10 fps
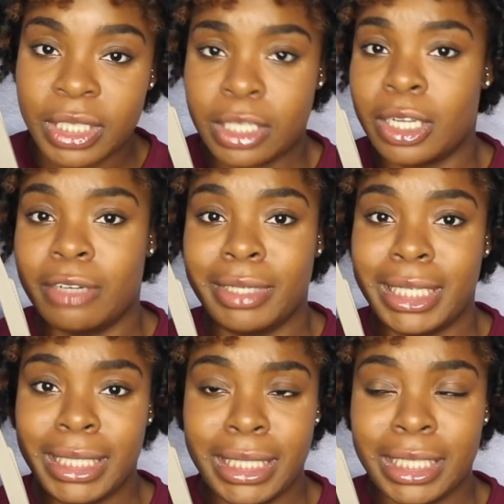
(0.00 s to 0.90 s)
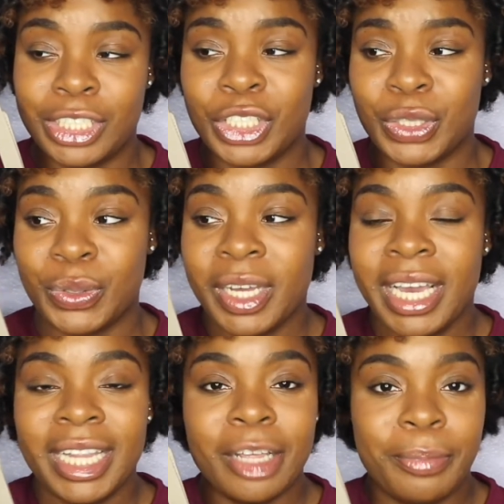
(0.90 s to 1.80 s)
That's all I really need, because you know,
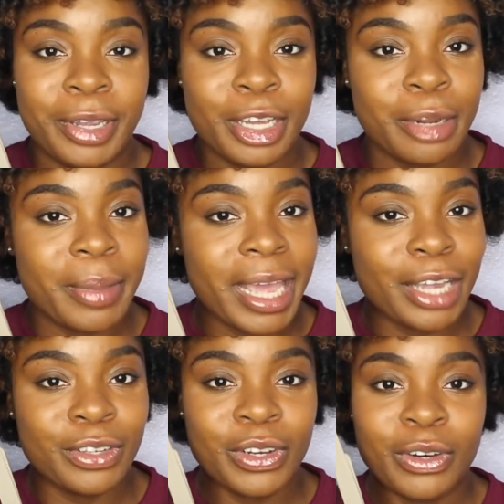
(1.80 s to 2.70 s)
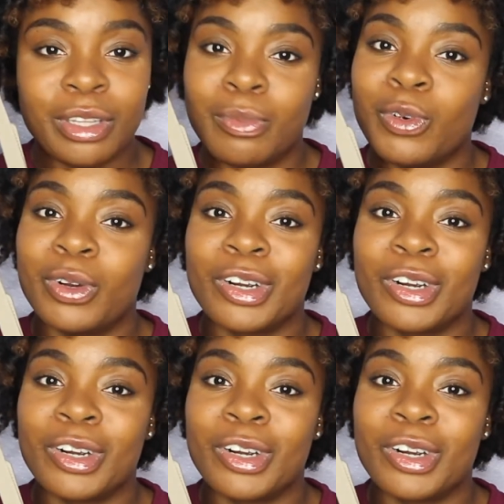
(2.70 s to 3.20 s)
the bigger the bag you go, the more